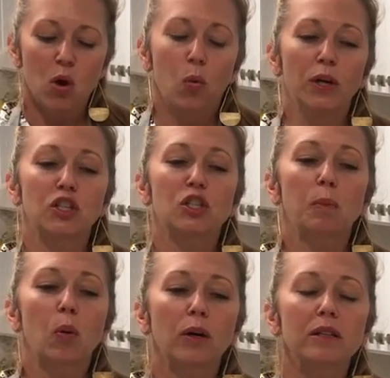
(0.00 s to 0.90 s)
which
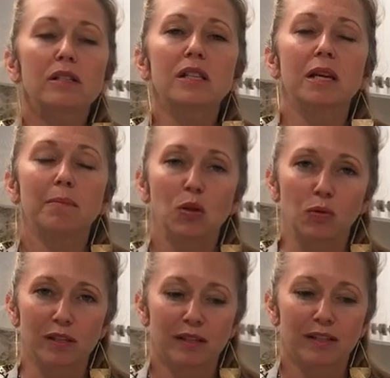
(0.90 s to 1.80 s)
supports the immune
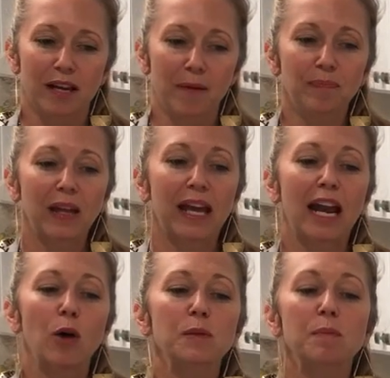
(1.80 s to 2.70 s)
system and it
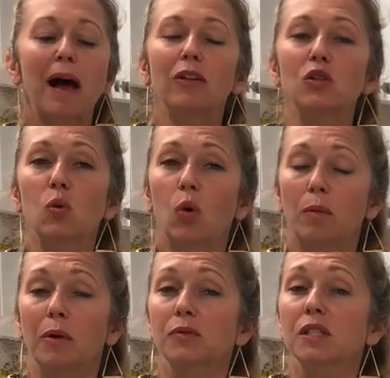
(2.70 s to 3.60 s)
helps balance
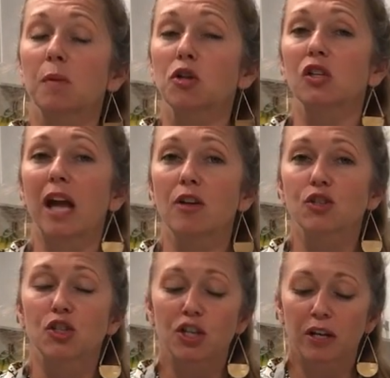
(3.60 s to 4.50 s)
hormones, especially
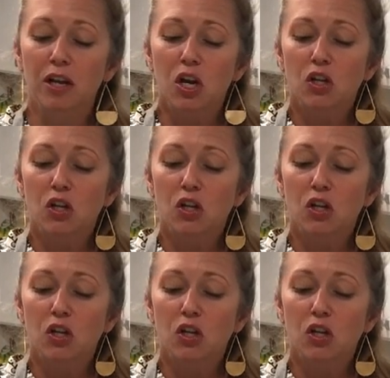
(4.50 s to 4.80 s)
estrogen.